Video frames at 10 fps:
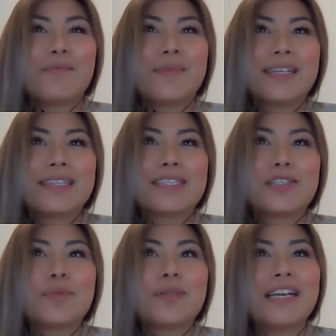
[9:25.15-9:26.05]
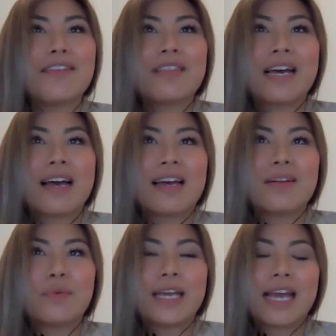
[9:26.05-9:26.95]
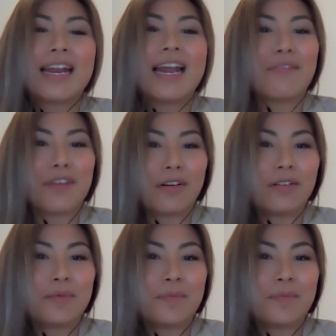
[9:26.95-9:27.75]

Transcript: it's to believe that we can have it all,